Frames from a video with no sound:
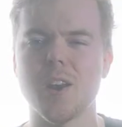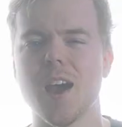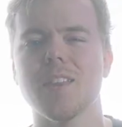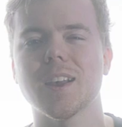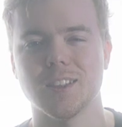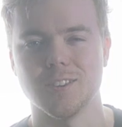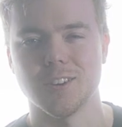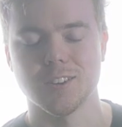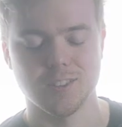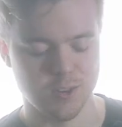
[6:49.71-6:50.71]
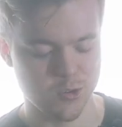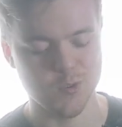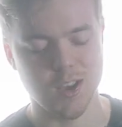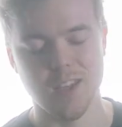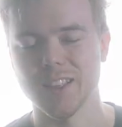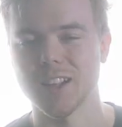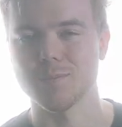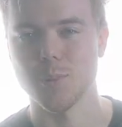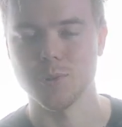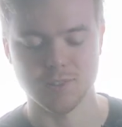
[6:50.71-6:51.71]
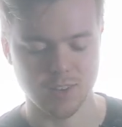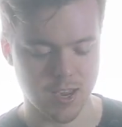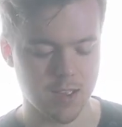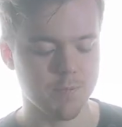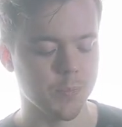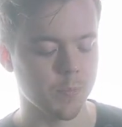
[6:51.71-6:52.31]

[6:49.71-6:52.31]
I like the look too. I think that's mostly it.